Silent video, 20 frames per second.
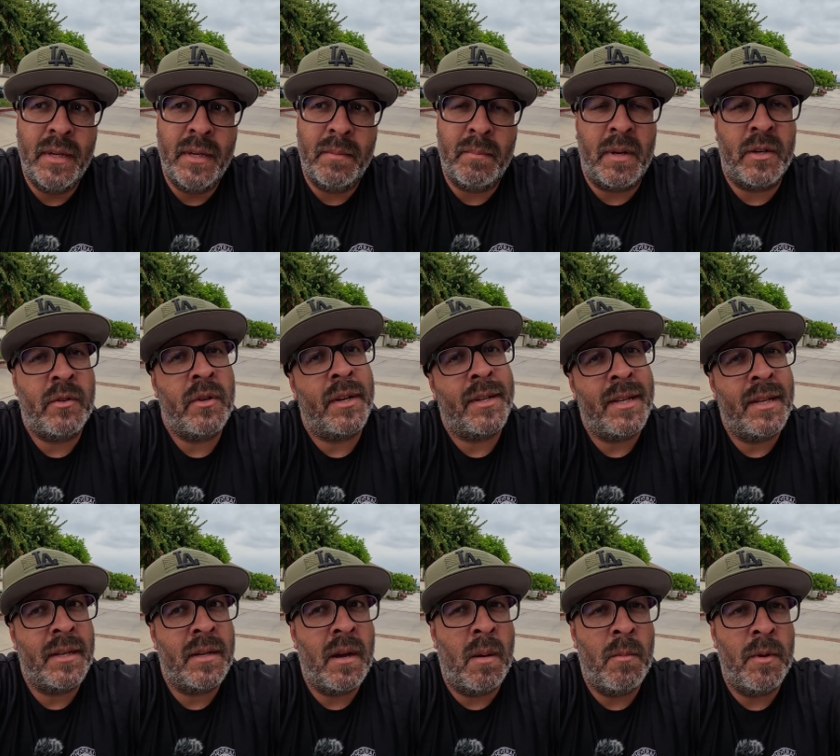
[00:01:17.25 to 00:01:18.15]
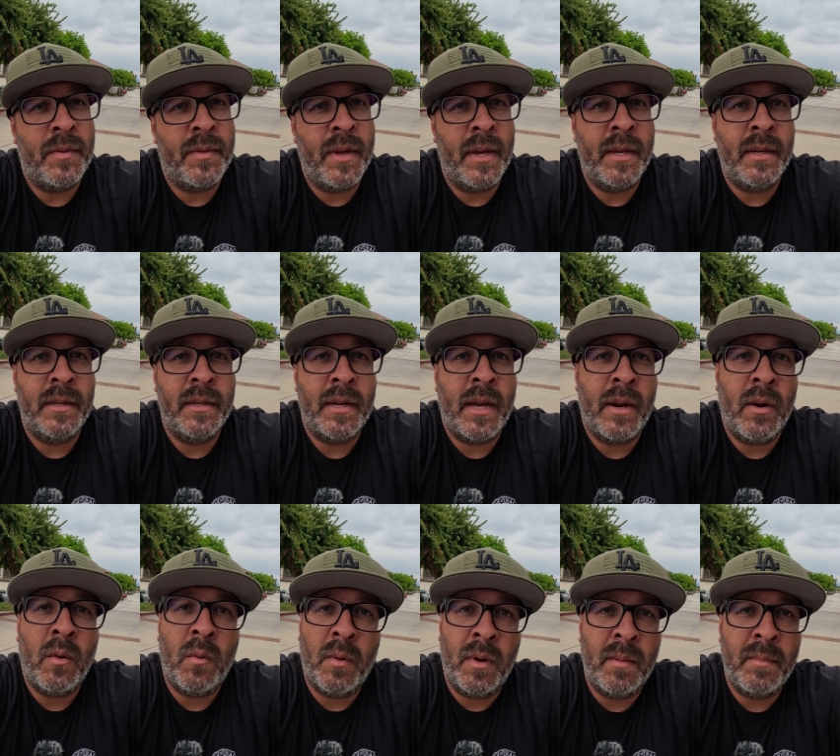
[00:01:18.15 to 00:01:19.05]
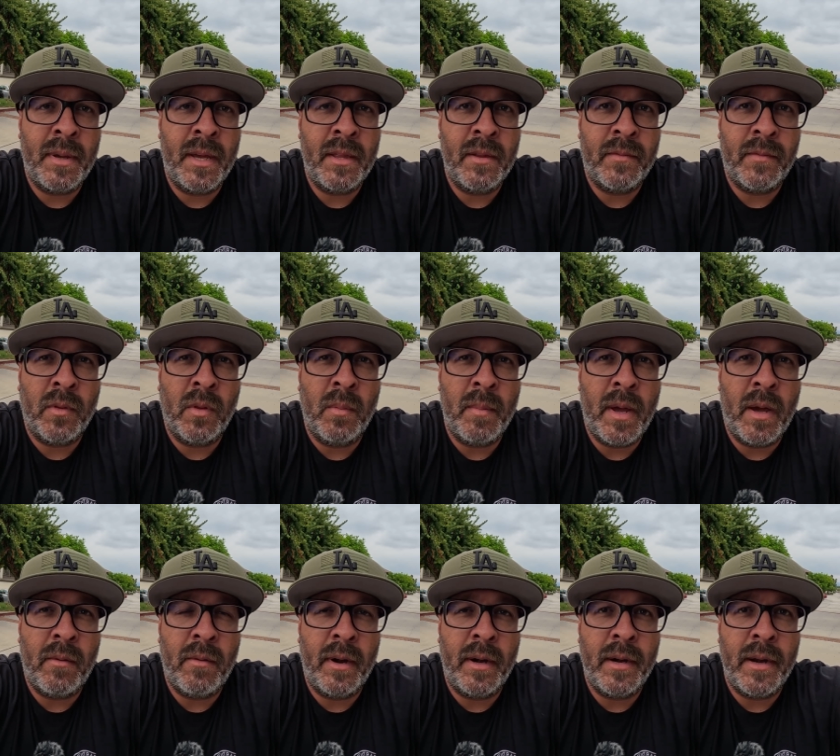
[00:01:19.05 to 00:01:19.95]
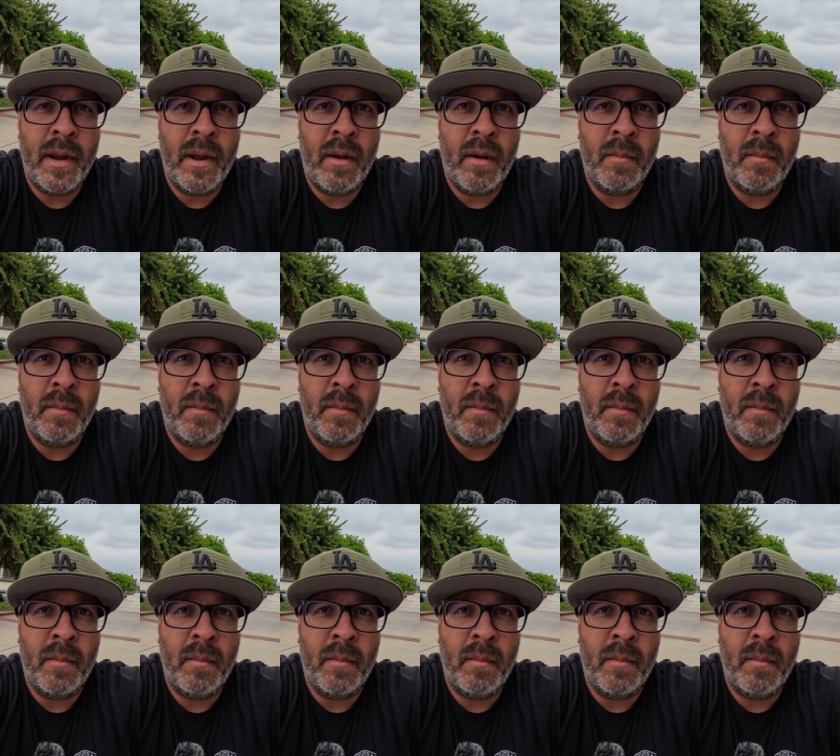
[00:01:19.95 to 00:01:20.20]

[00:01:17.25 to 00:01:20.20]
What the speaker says: my truck didn't come with it, and I don't want to pay the full amount right now.